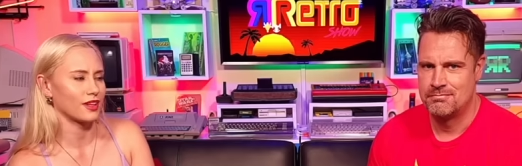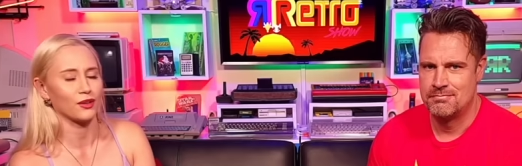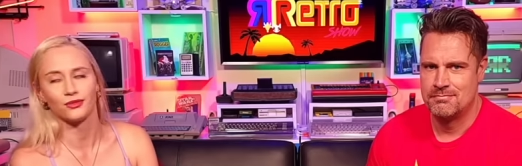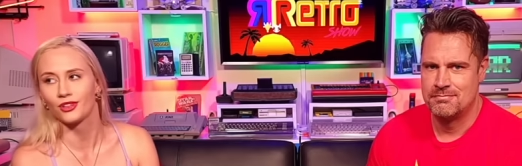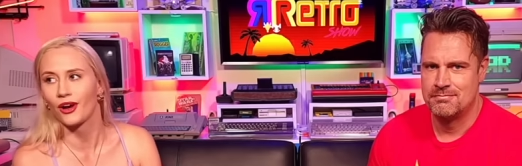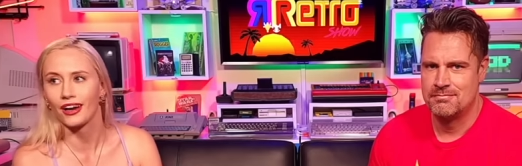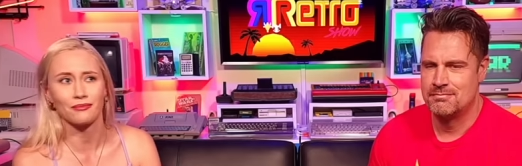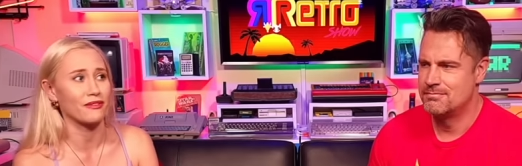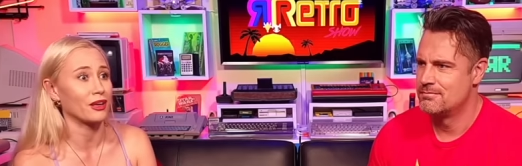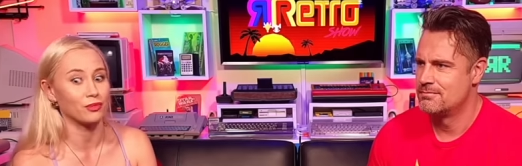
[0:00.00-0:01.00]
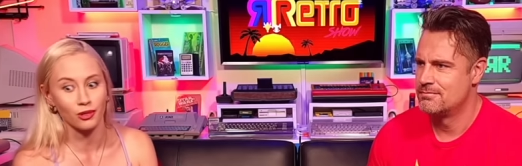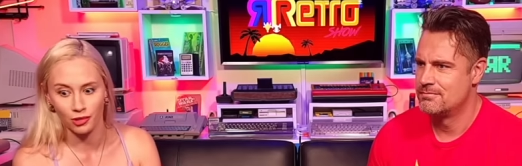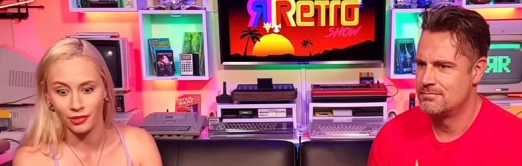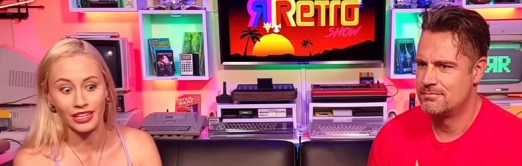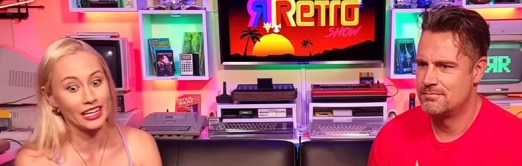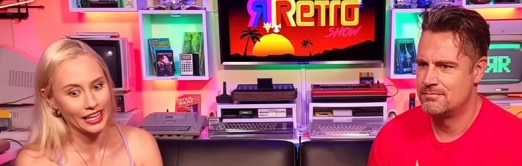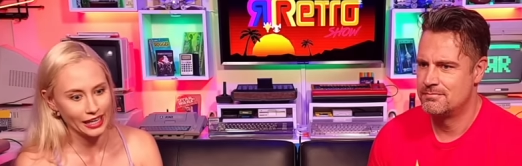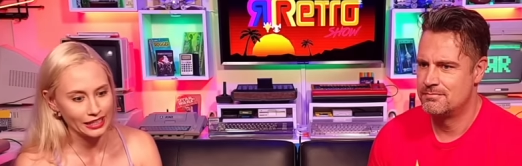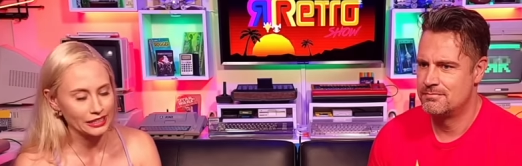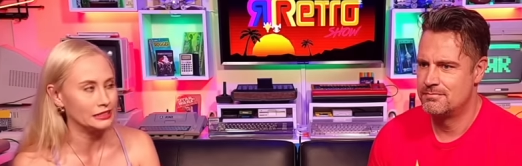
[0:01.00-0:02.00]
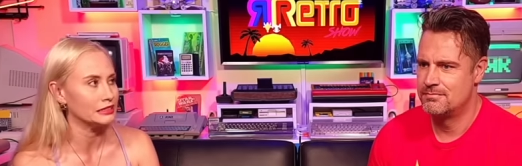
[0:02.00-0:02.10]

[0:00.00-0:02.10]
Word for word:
Speaker 1: Oh, sorry, I'm having a blonde moment again.